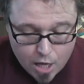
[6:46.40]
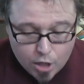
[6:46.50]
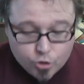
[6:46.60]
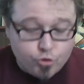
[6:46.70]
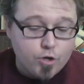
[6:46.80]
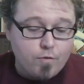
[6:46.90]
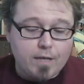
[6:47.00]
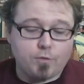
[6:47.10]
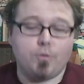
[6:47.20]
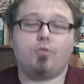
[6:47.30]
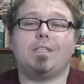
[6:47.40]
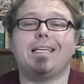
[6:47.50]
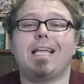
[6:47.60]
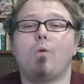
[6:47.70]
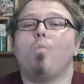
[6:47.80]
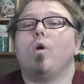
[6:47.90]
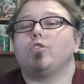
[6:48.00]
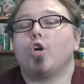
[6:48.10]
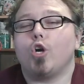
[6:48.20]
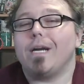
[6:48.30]
Drew Rasmussen, that
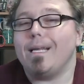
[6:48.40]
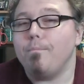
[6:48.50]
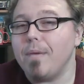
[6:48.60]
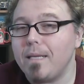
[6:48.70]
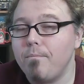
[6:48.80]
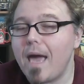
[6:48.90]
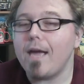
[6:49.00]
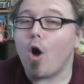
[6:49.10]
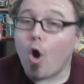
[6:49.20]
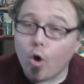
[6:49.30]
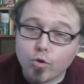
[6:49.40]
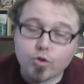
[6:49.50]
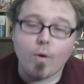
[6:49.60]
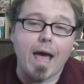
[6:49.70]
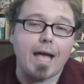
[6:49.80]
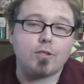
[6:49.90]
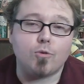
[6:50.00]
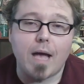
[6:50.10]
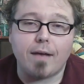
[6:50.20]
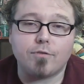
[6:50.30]
was hurt in mid-May, also had
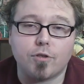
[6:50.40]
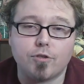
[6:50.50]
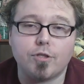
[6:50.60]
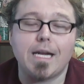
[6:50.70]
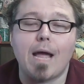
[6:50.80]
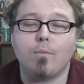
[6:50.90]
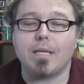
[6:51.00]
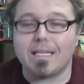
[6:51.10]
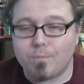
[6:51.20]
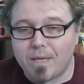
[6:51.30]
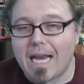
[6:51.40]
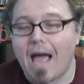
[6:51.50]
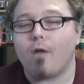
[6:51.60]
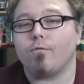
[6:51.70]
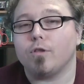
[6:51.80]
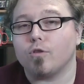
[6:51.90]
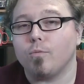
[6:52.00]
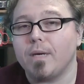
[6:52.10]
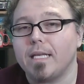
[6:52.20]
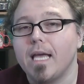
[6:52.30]
to have surgery and has been out for a
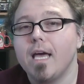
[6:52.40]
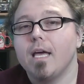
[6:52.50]
little bit.